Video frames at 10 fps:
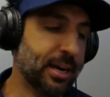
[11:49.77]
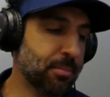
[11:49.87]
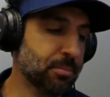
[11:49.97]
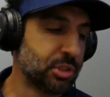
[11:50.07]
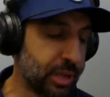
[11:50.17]

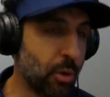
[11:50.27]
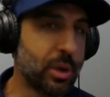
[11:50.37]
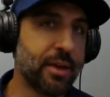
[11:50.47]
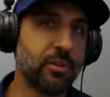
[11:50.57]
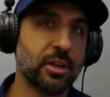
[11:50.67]
So we
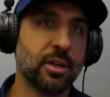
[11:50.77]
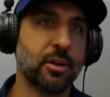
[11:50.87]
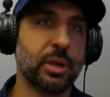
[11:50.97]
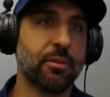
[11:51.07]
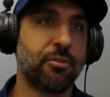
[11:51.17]

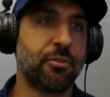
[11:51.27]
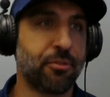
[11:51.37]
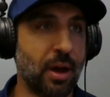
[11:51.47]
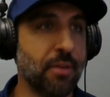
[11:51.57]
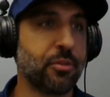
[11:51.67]
have
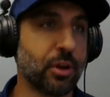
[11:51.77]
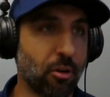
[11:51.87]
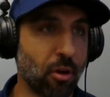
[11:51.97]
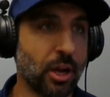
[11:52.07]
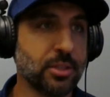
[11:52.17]
5 different
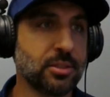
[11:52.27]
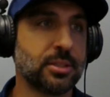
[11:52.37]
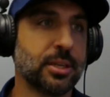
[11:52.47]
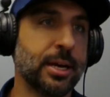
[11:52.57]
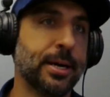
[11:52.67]
grinds
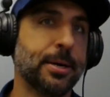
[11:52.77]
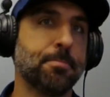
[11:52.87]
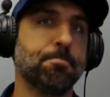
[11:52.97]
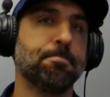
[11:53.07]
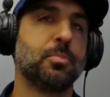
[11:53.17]

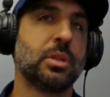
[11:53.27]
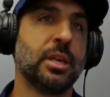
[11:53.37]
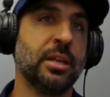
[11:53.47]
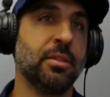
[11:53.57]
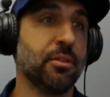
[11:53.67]

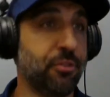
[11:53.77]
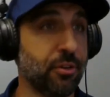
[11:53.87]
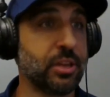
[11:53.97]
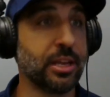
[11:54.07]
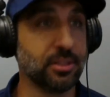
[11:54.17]
in the
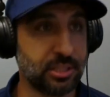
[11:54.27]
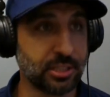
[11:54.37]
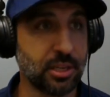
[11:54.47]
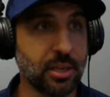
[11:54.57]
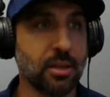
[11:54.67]
58 and
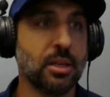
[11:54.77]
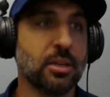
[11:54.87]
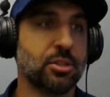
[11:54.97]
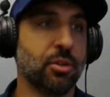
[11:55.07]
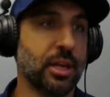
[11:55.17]
60.
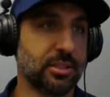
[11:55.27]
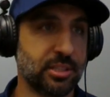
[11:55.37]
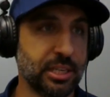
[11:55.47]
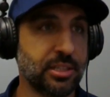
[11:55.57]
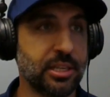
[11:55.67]
So that's
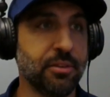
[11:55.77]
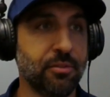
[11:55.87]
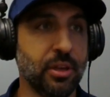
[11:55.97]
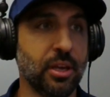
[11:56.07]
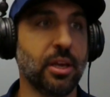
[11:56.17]
C, T,
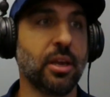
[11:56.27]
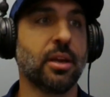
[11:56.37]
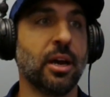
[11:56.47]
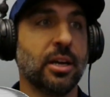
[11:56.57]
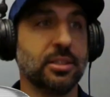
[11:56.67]
V,
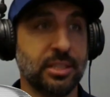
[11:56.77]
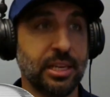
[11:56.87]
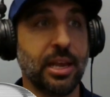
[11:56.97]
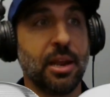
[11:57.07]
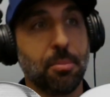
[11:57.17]

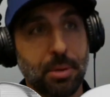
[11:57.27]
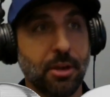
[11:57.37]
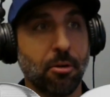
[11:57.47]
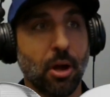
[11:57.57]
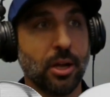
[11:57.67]
D, and a P
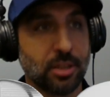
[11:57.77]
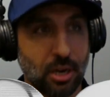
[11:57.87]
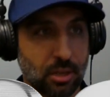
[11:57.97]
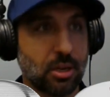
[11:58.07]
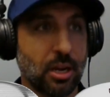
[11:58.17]
grind, and
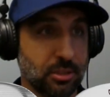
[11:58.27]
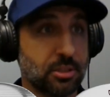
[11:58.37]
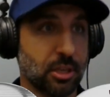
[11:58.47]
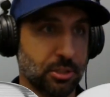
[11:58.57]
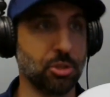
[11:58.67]
I'll kind of
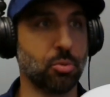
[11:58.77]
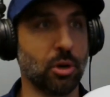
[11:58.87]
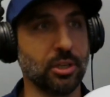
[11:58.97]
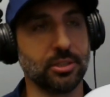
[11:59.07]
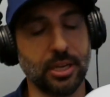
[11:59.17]
discuss each one
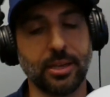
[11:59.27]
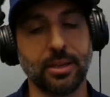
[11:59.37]
in a sec.